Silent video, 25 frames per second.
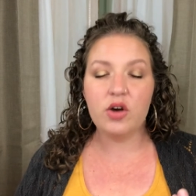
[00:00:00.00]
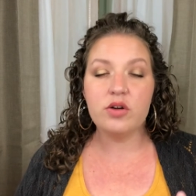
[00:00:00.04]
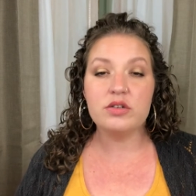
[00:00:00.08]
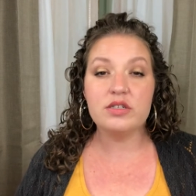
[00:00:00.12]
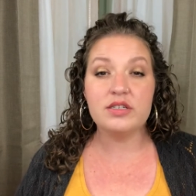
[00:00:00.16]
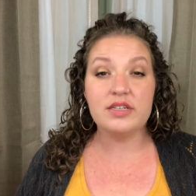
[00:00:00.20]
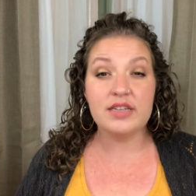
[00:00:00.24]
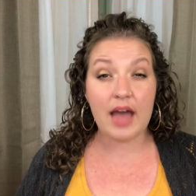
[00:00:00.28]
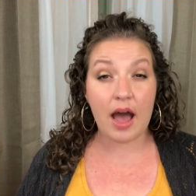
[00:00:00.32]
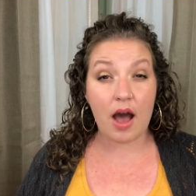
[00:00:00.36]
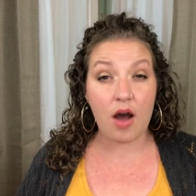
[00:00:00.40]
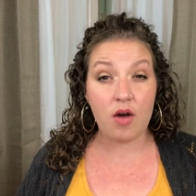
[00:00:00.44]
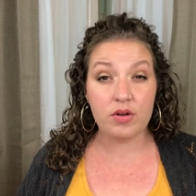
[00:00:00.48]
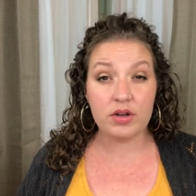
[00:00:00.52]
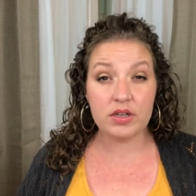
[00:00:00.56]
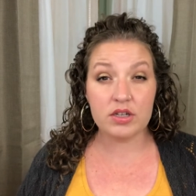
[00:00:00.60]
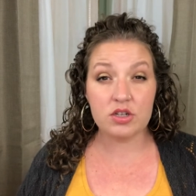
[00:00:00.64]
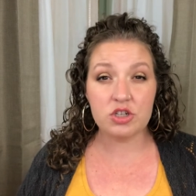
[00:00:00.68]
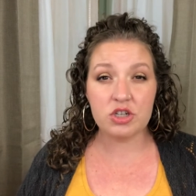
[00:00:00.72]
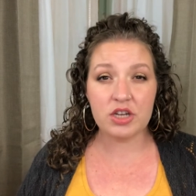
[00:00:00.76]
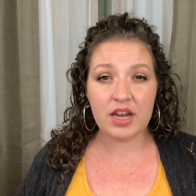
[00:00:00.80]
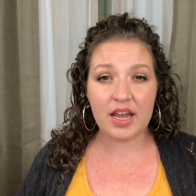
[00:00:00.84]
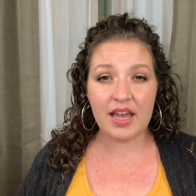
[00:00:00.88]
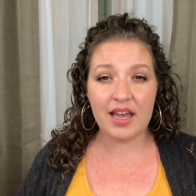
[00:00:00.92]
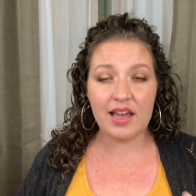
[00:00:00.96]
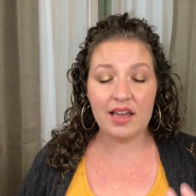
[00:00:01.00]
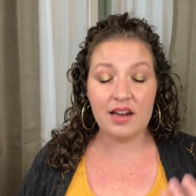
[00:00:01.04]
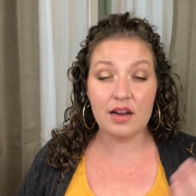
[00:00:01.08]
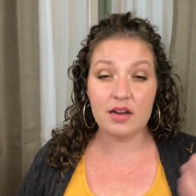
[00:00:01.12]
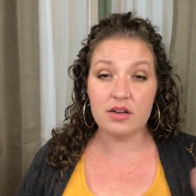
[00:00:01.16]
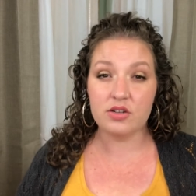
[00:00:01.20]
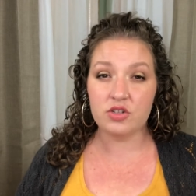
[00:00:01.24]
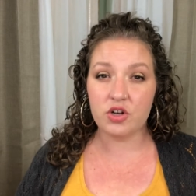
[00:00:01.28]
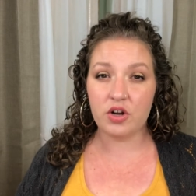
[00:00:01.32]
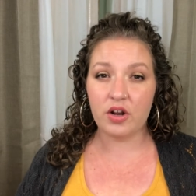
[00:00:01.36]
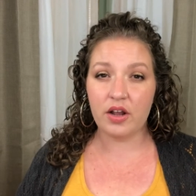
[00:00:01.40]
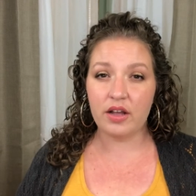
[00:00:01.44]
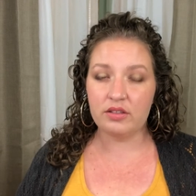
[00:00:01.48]
down a shade
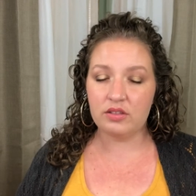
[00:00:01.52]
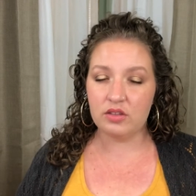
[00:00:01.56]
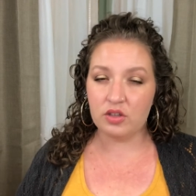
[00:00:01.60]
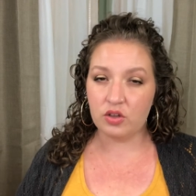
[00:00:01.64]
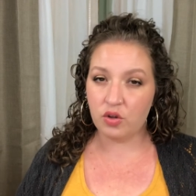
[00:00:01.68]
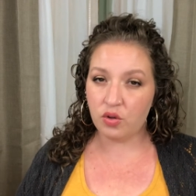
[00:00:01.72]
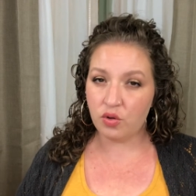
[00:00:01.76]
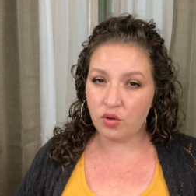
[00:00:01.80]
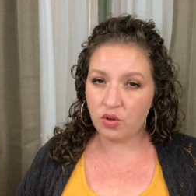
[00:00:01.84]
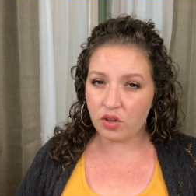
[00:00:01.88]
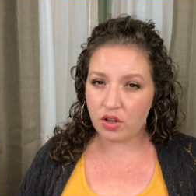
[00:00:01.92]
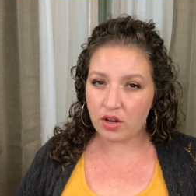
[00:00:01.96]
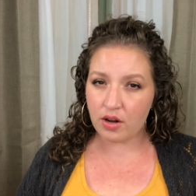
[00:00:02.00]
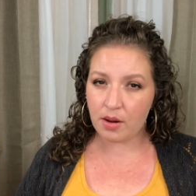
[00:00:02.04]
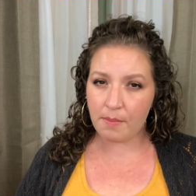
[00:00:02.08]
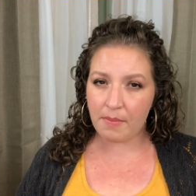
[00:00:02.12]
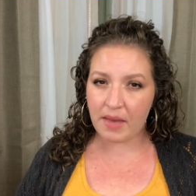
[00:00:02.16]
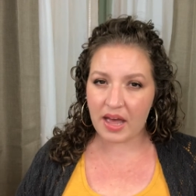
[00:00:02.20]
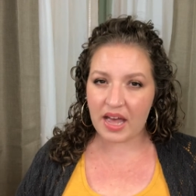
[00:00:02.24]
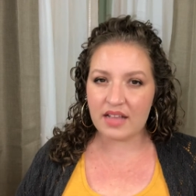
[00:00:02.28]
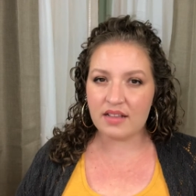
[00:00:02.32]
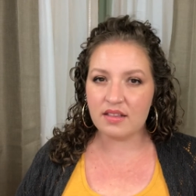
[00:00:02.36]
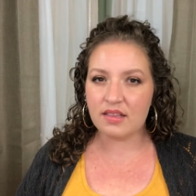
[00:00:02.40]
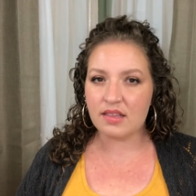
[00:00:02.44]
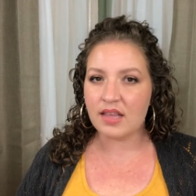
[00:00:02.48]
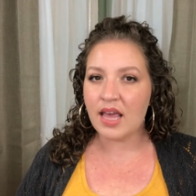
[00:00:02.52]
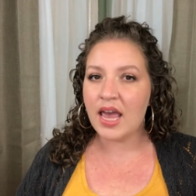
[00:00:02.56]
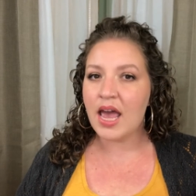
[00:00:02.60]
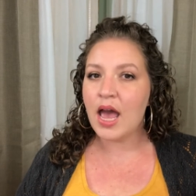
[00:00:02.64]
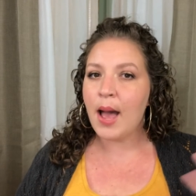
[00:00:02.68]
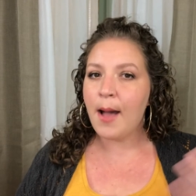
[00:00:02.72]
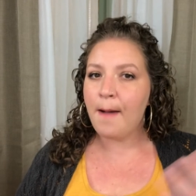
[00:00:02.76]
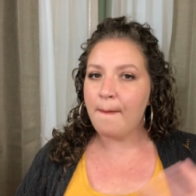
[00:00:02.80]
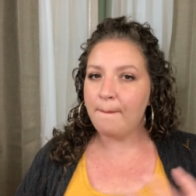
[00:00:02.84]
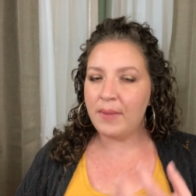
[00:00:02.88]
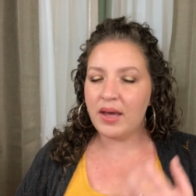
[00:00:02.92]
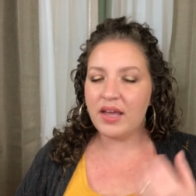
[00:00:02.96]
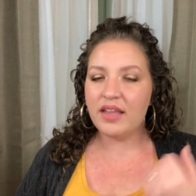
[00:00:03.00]
during the cooler months,
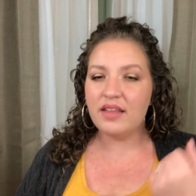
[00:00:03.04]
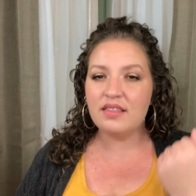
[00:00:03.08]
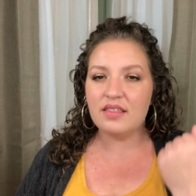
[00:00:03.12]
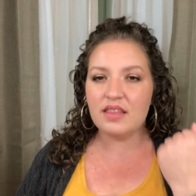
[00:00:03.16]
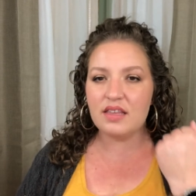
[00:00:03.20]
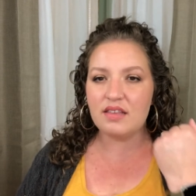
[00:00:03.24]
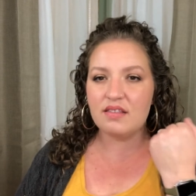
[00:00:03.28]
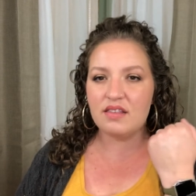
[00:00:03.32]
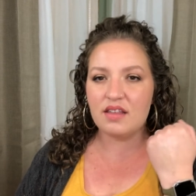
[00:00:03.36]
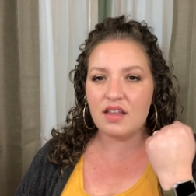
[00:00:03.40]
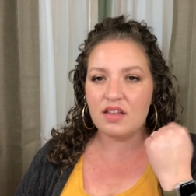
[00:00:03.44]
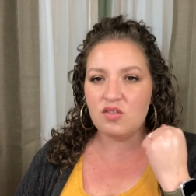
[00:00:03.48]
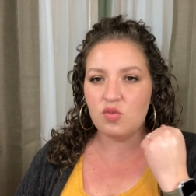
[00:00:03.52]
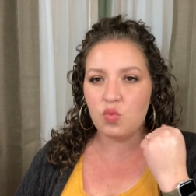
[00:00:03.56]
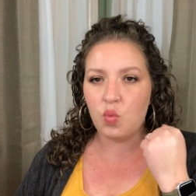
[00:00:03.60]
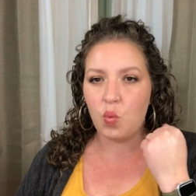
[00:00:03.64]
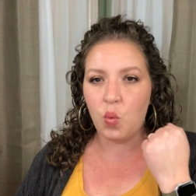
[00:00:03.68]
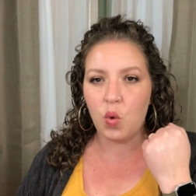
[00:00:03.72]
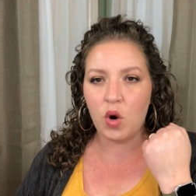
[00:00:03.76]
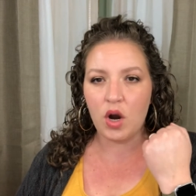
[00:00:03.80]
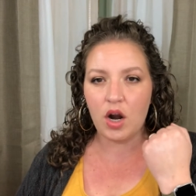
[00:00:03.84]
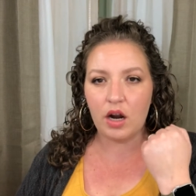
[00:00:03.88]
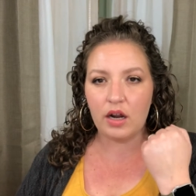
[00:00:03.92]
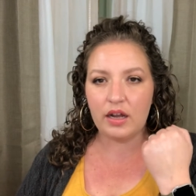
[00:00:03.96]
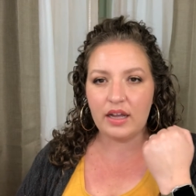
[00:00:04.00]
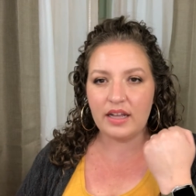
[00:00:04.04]
but this does work.